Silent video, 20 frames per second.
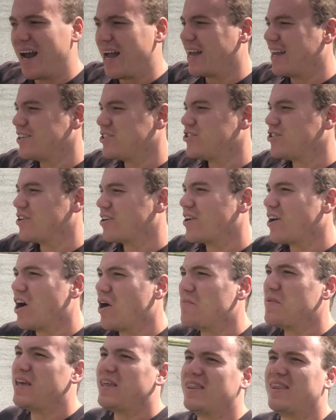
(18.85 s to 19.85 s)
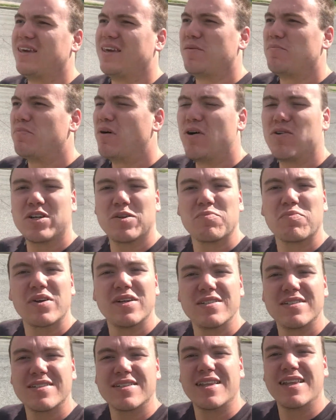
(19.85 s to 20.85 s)
I guess you could call me the Polka
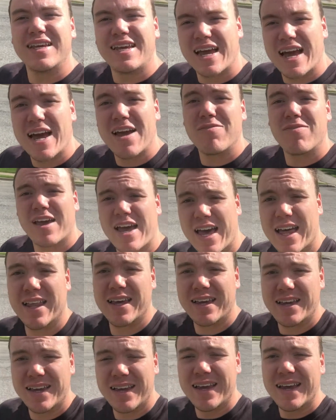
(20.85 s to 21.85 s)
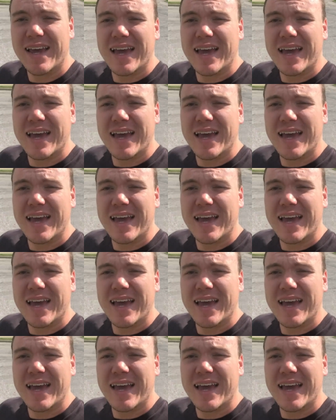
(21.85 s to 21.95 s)
Prince of the Lehigh Valley